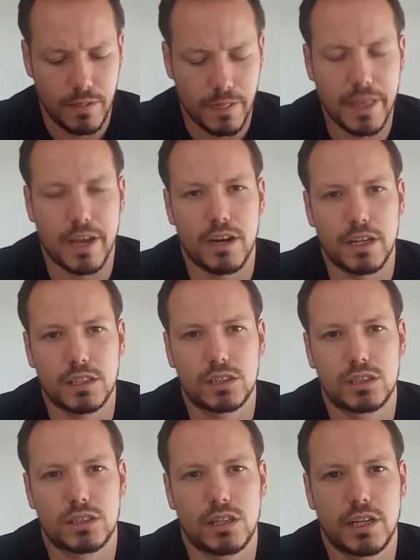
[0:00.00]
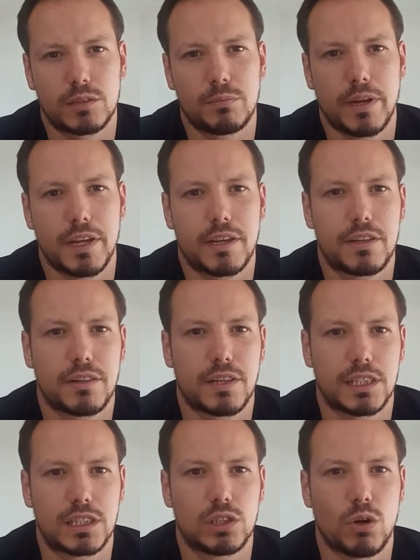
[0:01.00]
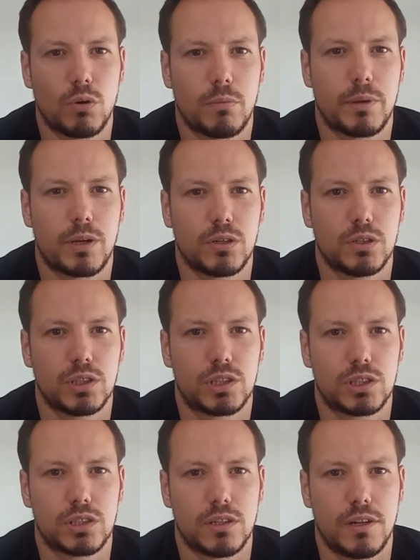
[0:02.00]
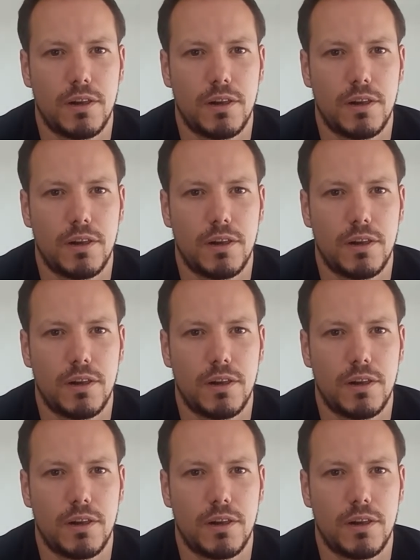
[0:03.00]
let's make this song, because